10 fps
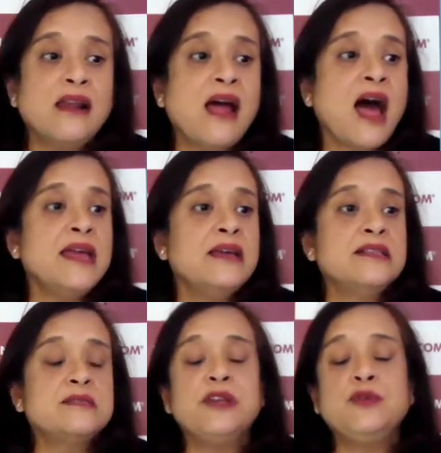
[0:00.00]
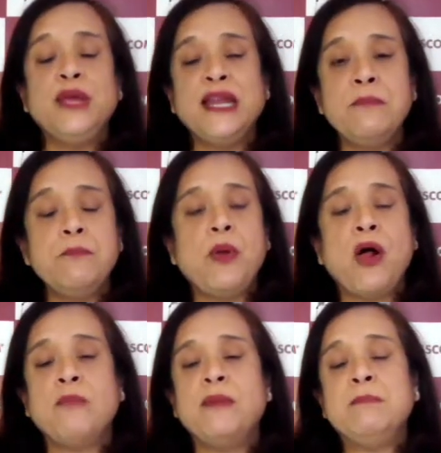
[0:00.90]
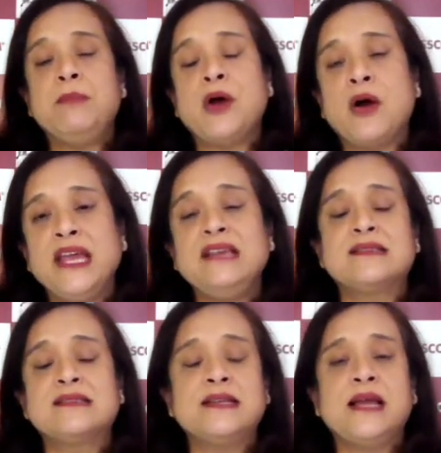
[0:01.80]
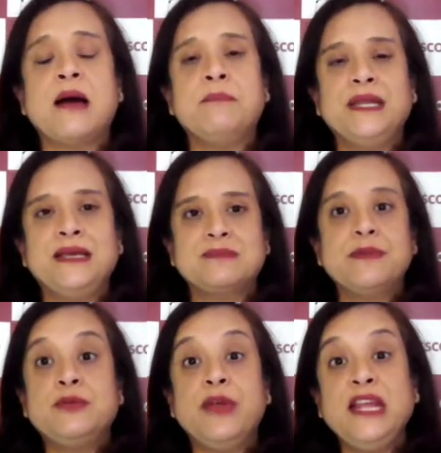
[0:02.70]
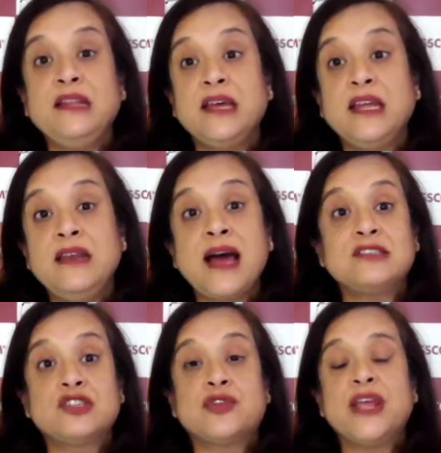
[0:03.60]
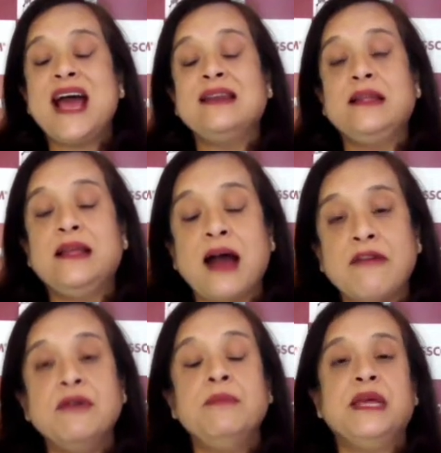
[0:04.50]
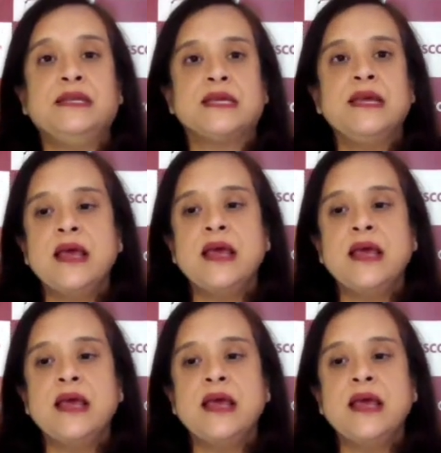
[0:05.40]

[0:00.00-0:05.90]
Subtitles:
clients, between employees and companies, between the industry and government.